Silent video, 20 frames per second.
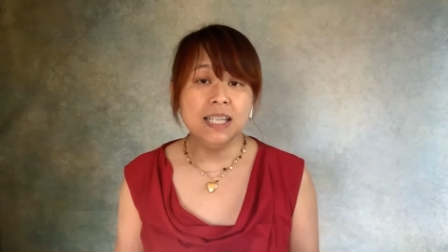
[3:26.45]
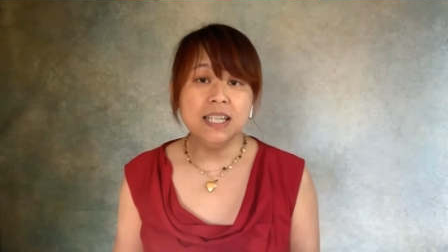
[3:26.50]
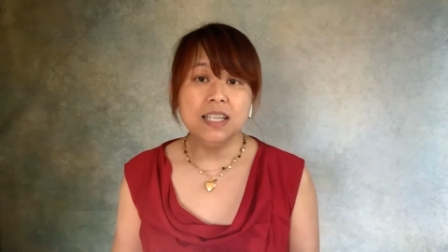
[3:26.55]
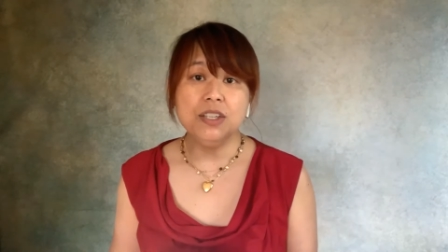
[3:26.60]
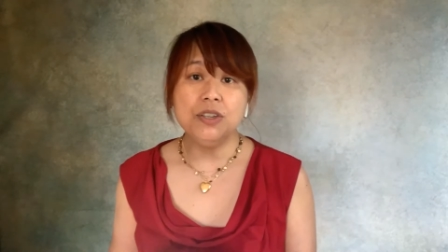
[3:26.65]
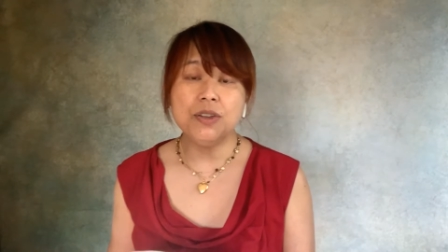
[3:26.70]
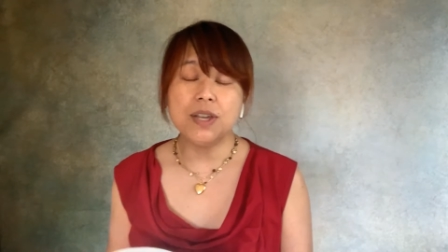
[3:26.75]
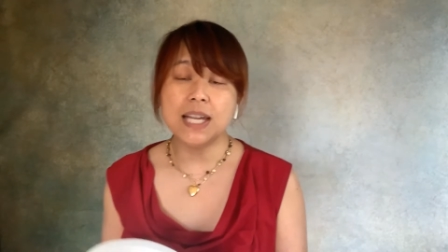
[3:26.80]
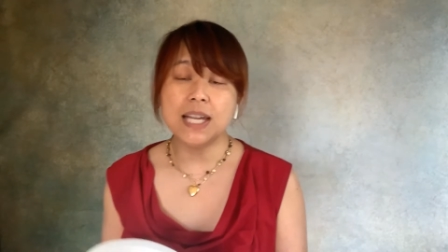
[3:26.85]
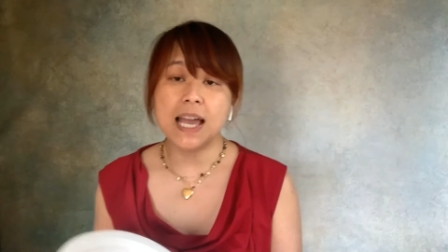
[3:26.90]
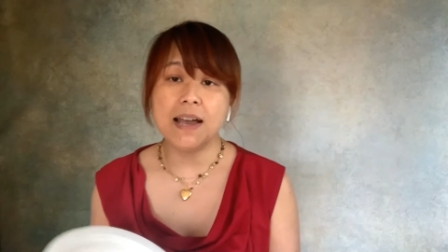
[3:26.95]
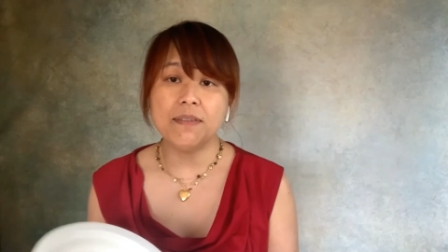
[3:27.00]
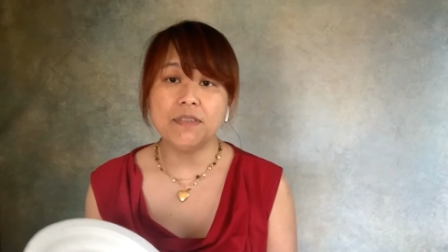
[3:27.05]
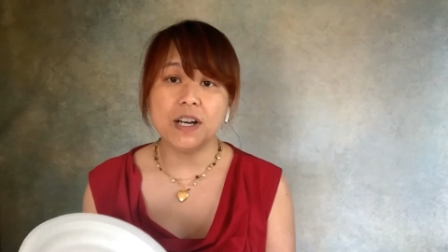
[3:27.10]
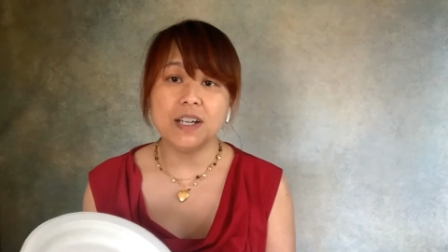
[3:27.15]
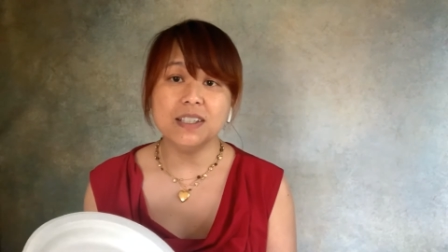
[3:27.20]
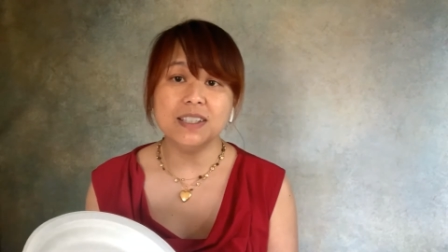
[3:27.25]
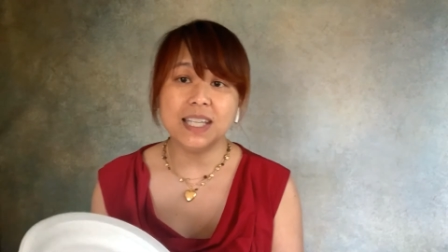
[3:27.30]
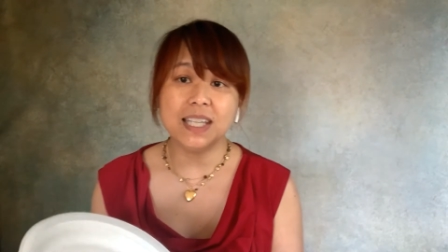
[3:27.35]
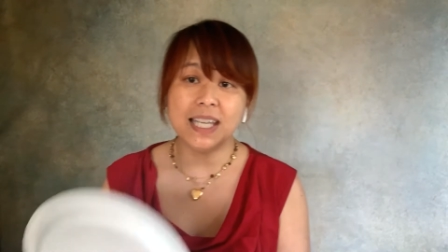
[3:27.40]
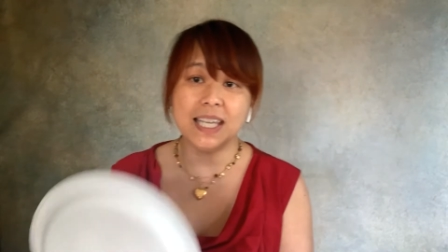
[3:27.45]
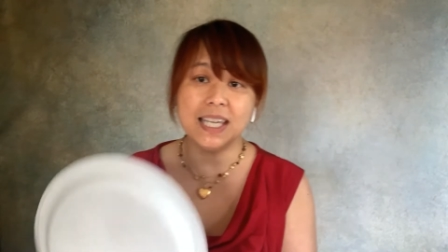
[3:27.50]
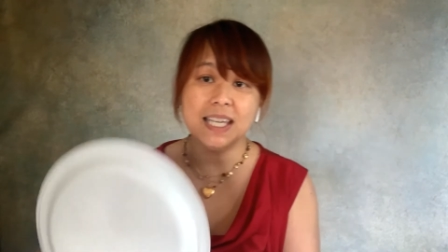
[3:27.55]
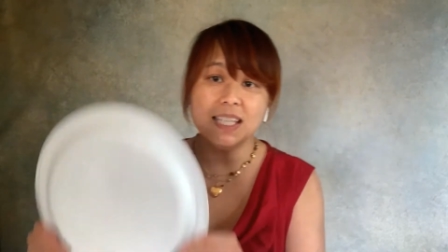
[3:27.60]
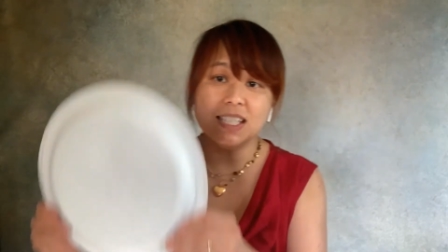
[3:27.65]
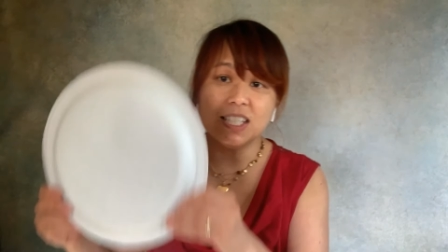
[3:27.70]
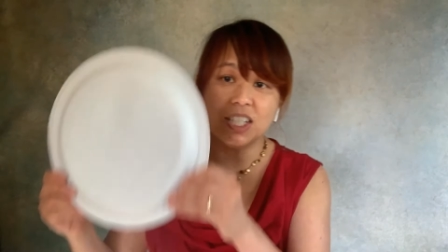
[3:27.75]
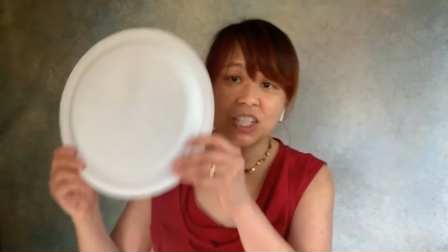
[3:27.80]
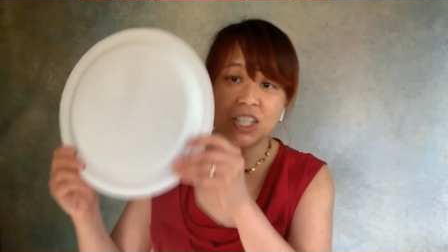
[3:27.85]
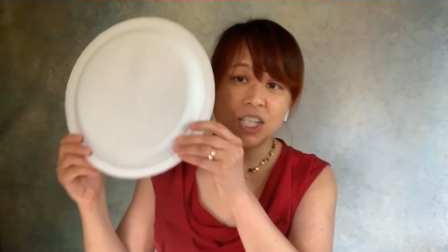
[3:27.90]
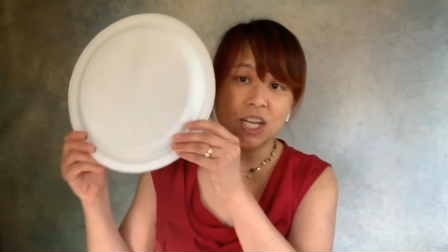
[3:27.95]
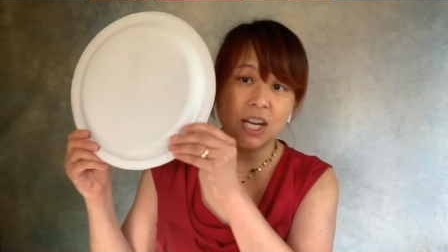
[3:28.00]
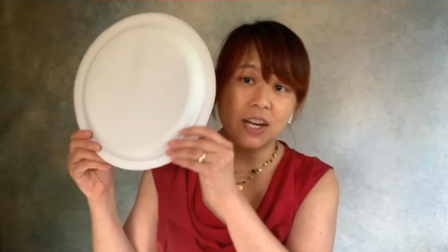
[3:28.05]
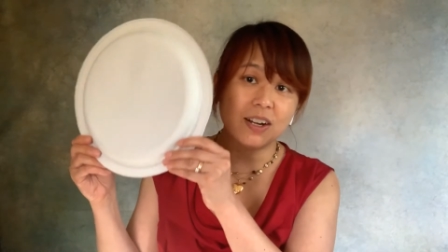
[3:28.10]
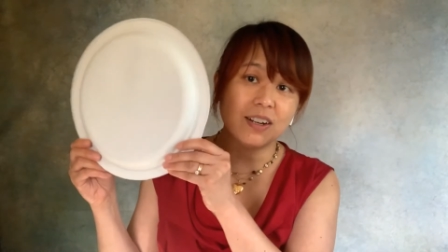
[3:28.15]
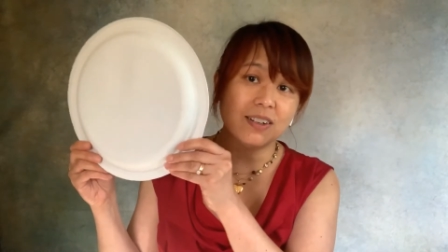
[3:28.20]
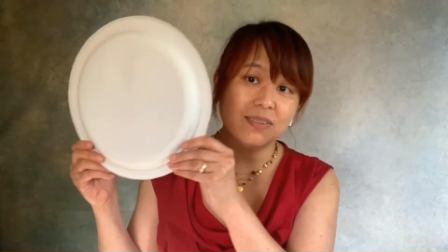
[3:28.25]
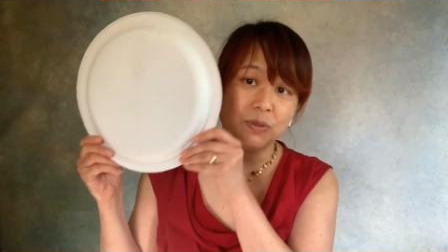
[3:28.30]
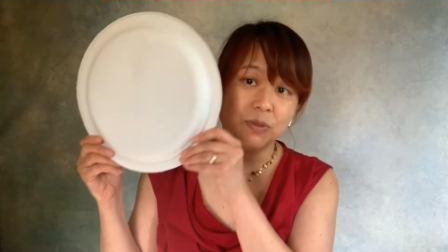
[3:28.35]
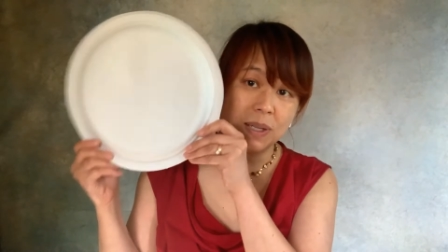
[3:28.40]
you can have all the kids
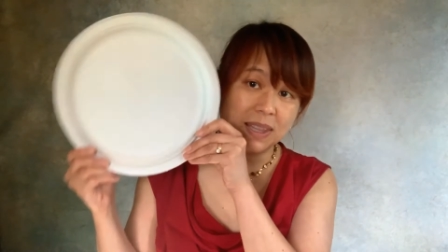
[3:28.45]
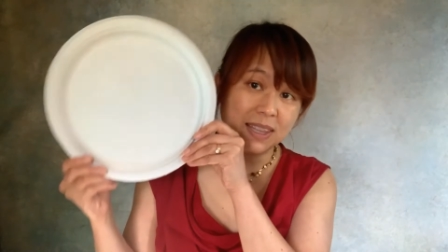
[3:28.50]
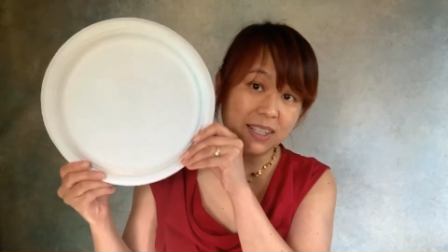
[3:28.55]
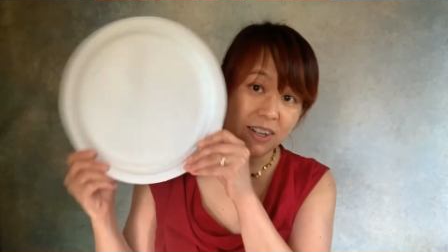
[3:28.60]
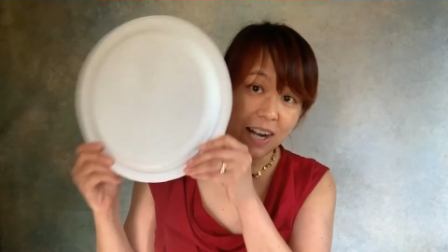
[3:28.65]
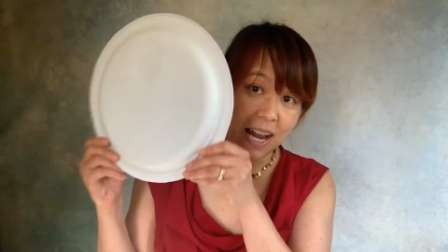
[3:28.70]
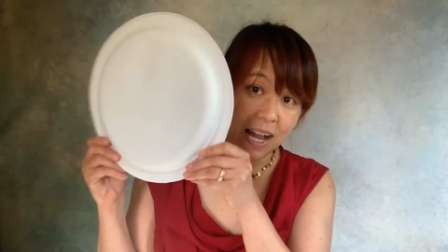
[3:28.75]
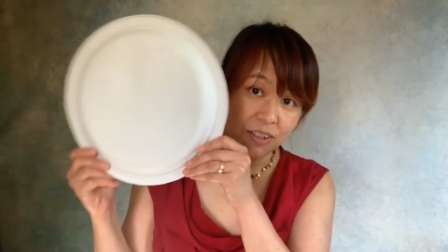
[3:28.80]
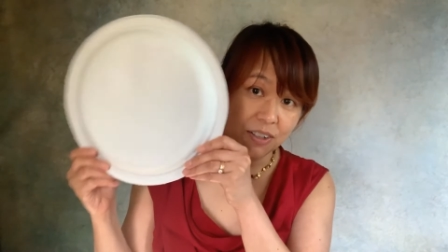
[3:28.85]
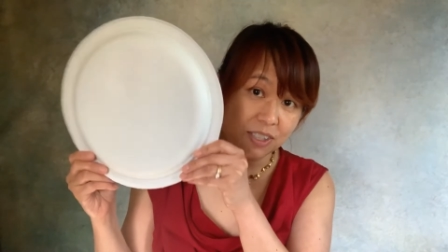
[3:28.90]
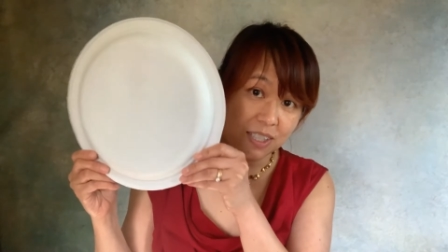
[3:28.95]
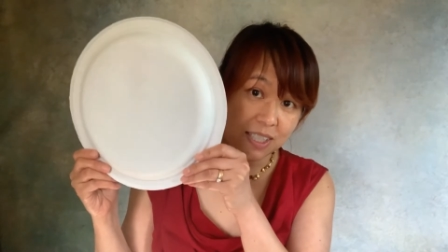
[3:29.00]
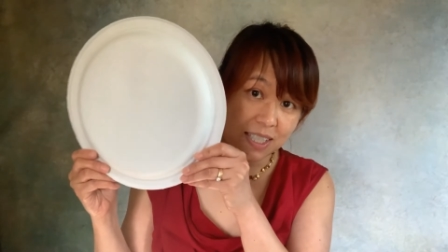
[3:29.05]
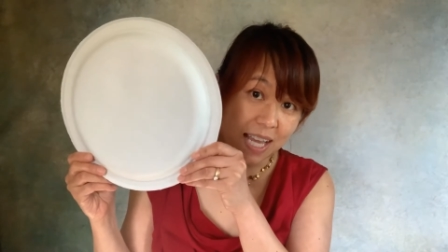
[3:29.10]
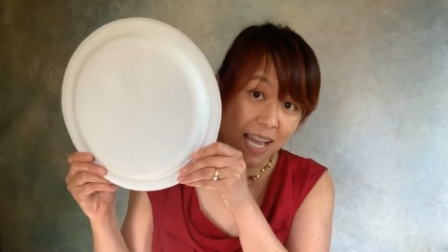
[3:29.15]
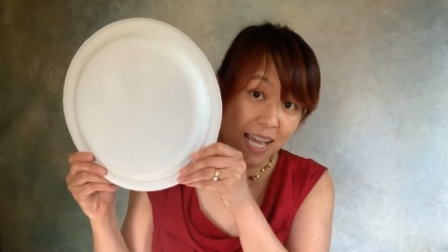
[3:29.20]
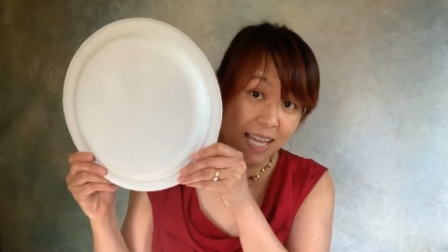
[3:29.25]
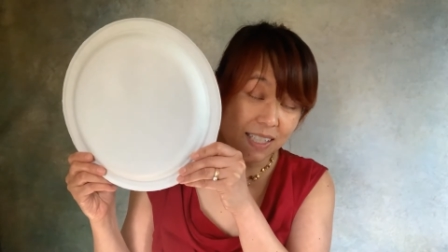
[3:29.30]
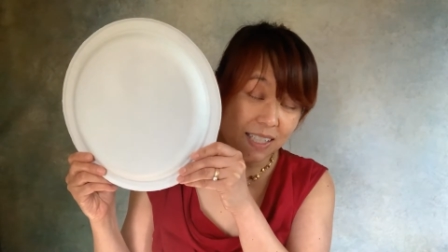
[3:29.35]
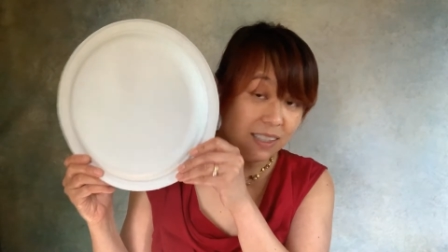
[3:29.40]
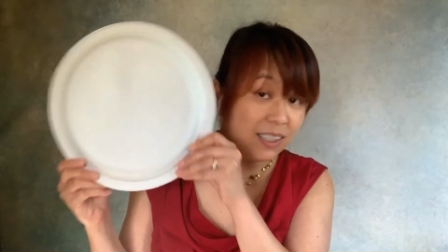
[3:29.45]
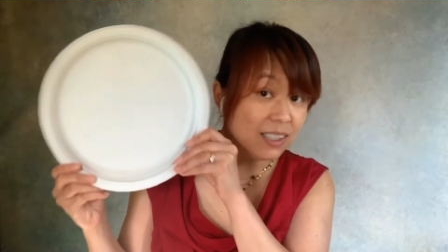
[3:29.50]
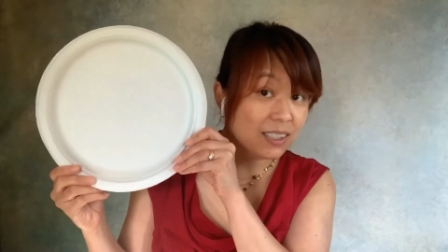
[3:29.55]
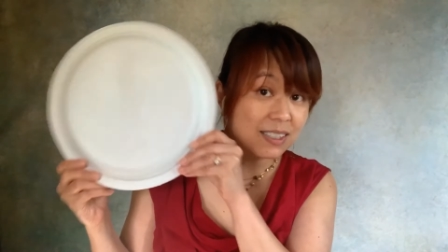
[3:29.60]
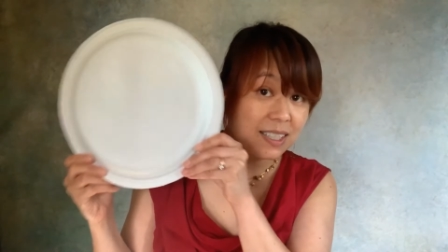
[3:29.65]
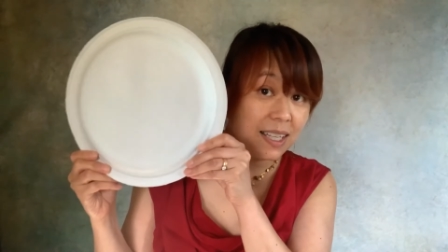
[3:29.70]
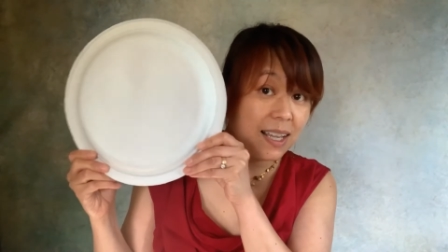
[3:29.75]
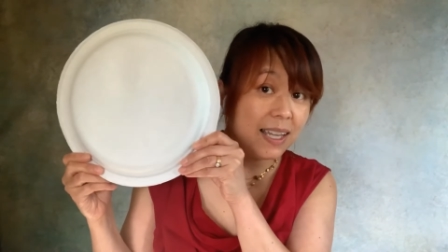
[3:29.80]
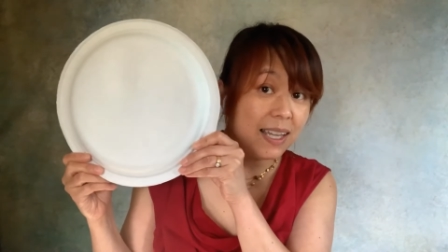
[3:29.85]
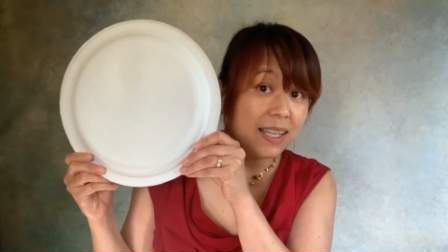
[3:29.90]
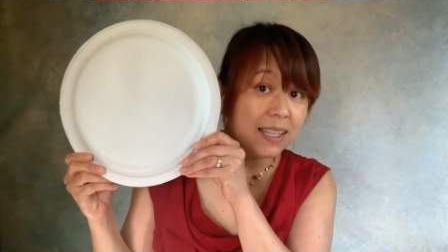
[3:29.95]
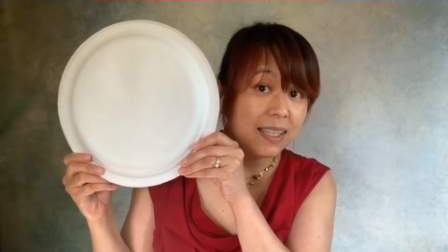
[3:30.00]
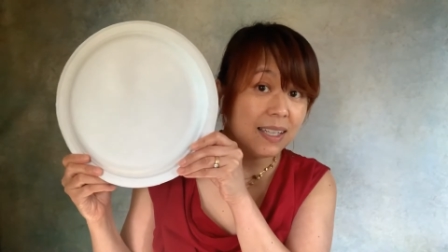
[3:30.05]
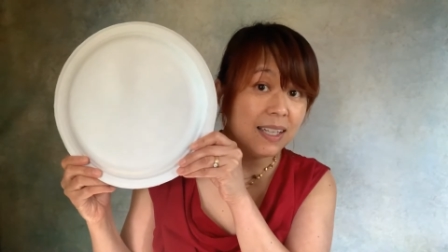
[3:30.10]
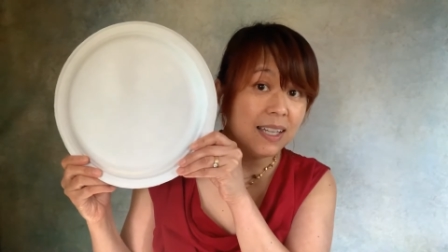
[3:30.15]
share what their outside looks like,